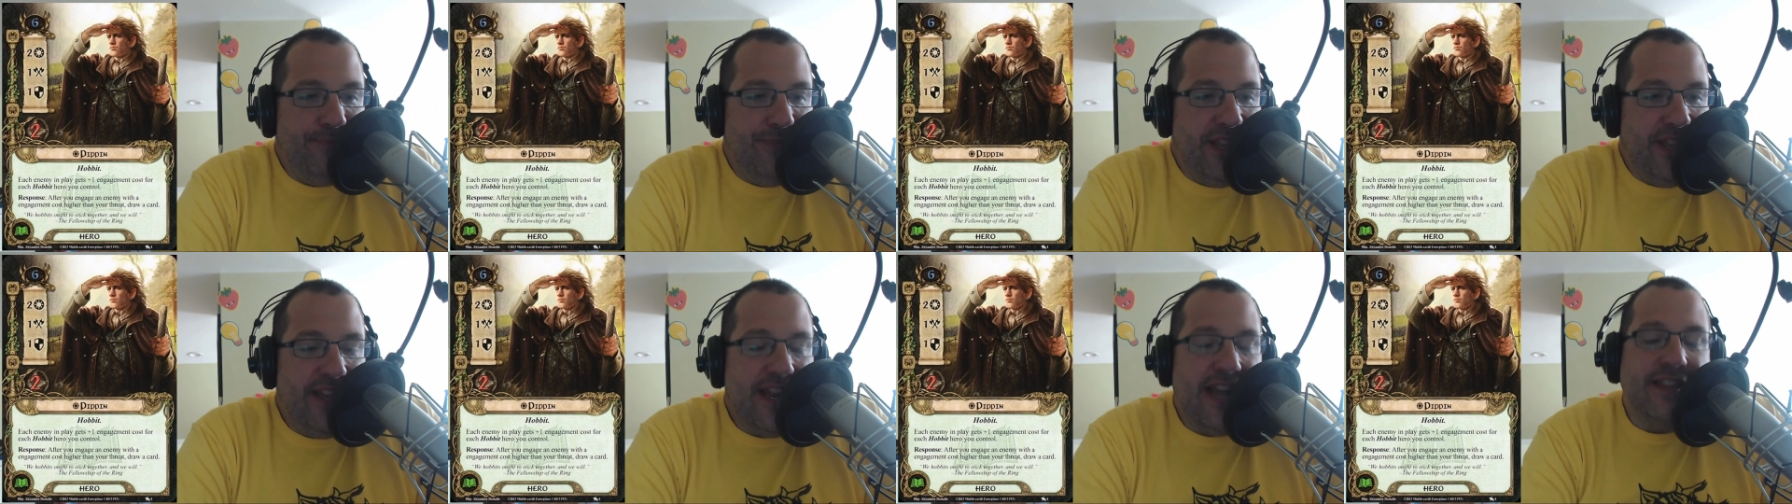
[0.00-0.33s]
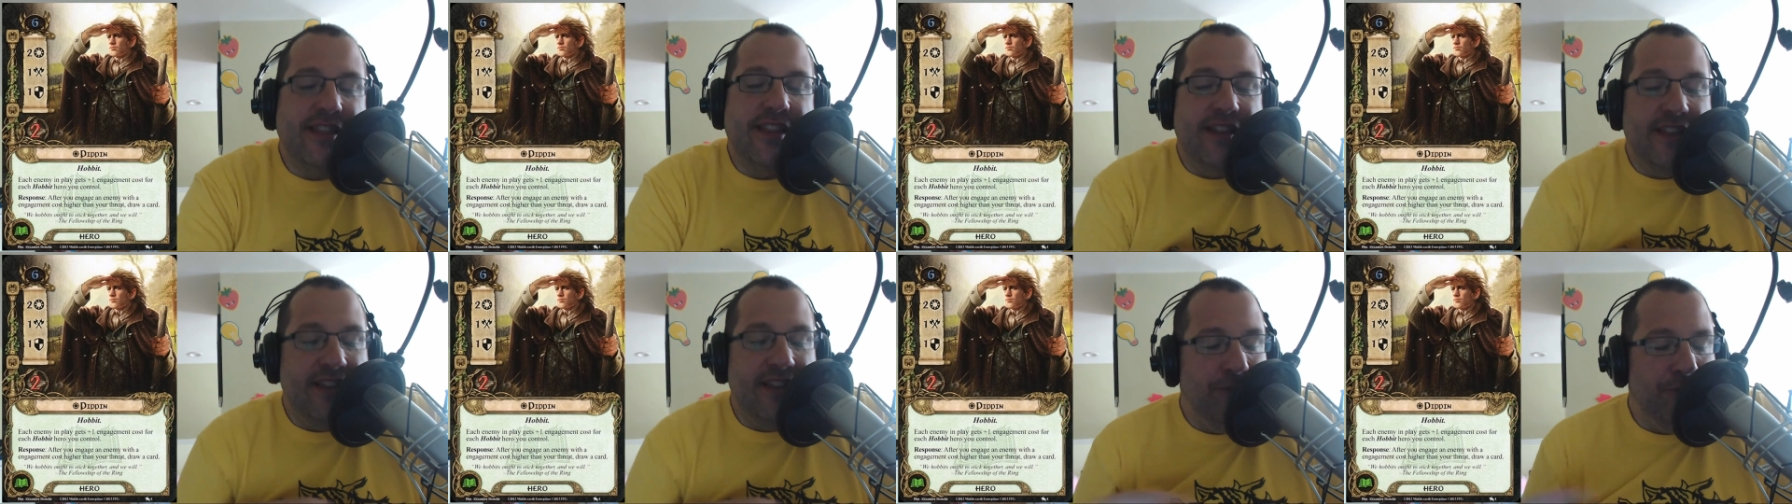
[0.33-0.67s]

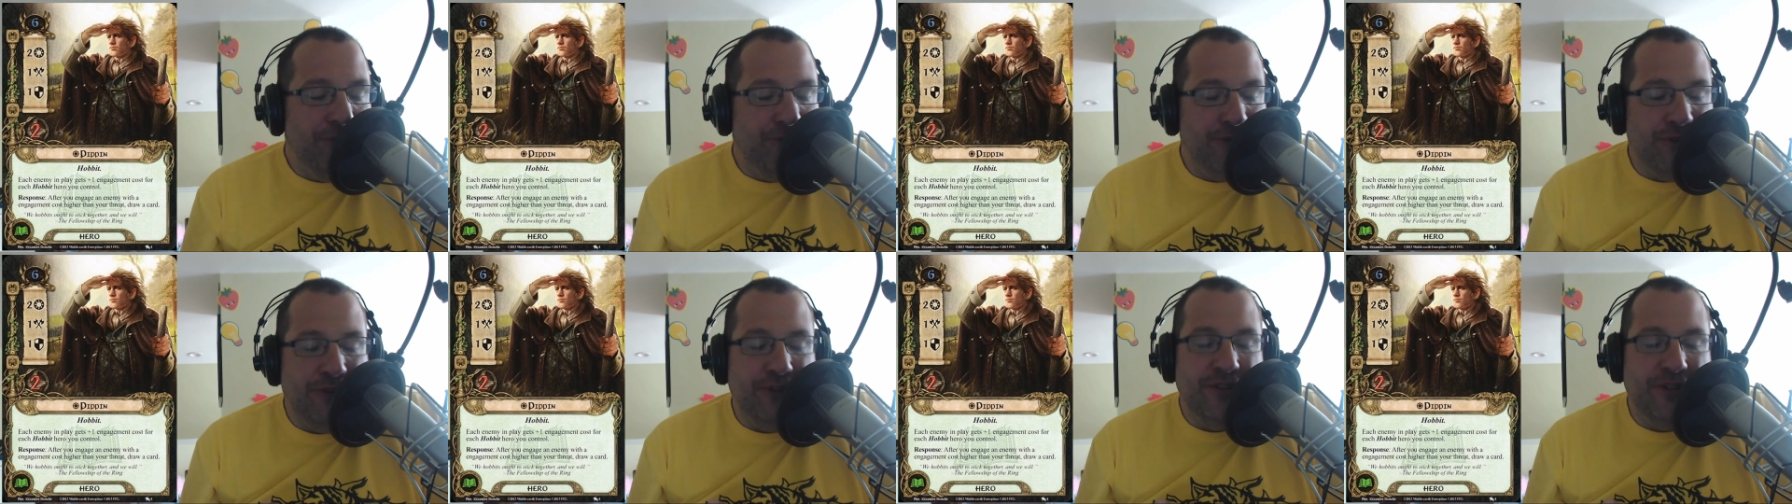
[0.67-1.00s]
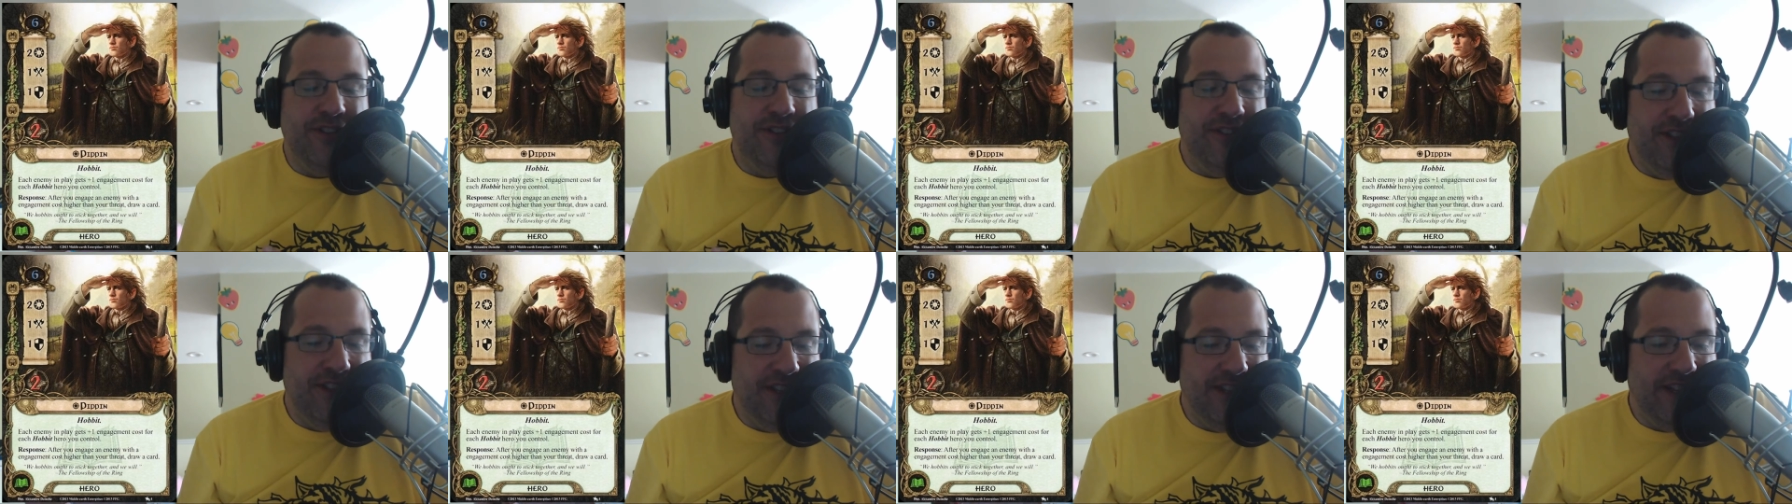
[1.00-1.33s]
not that the hill troll
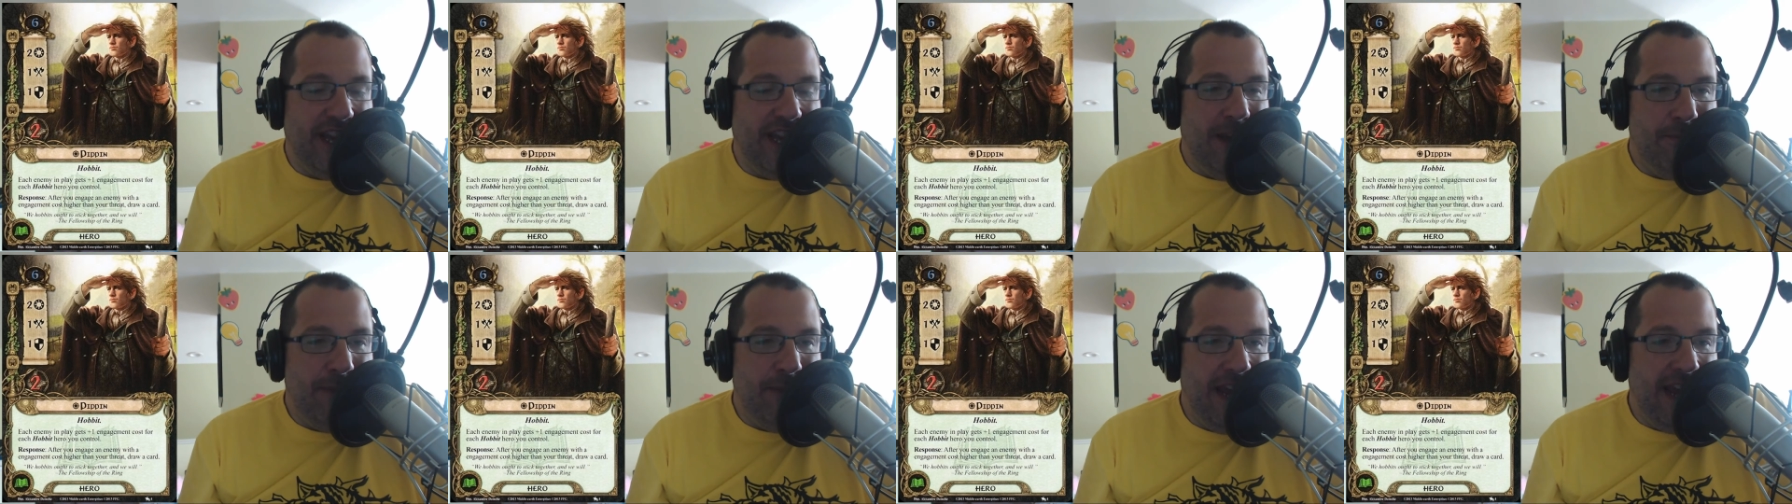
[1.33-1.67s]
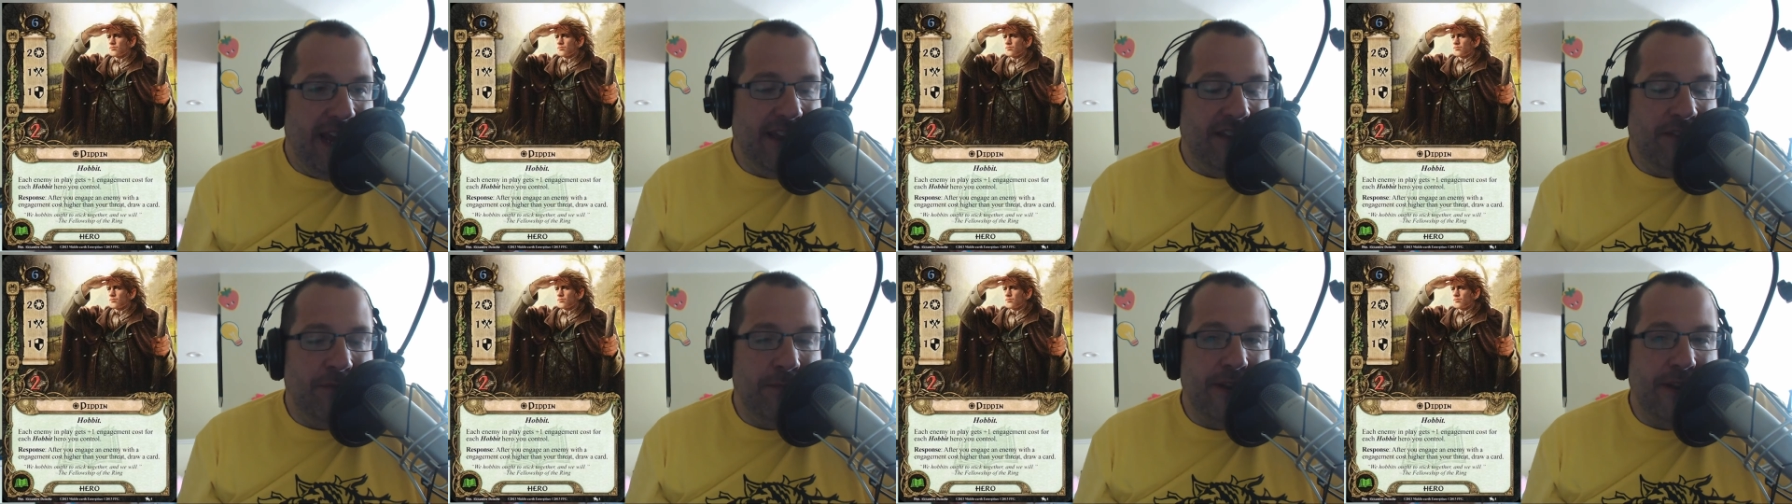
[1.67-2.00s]
is in the campaigns,